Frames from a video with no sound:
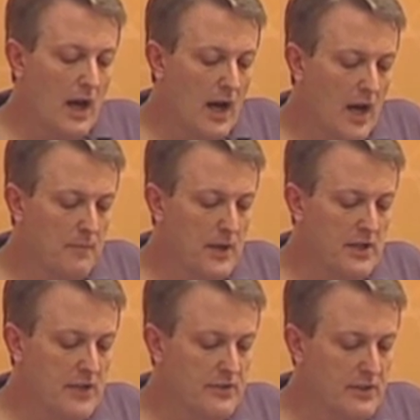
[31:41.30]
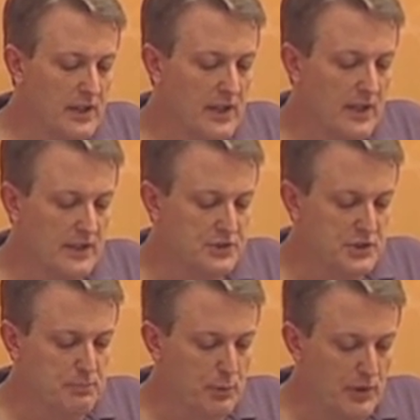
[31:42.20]
Um, another thing, and
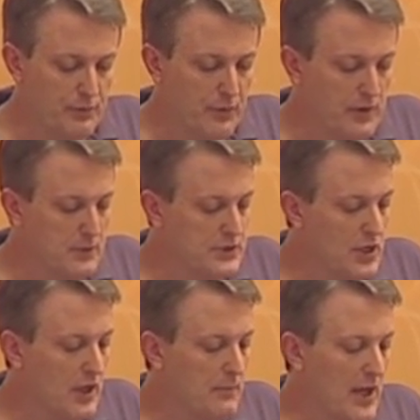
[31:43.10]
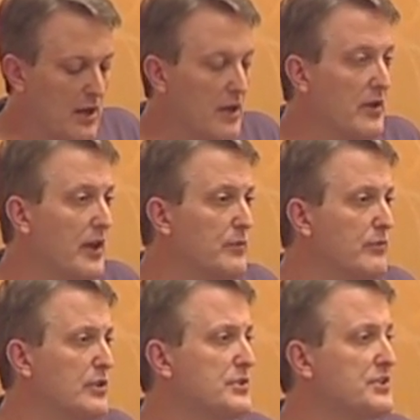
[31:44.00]
just briefly, I'm going to talk about online
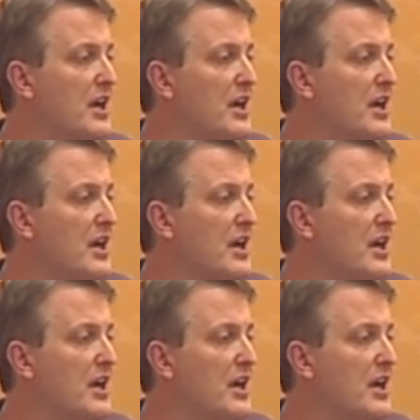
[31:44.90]
reviews,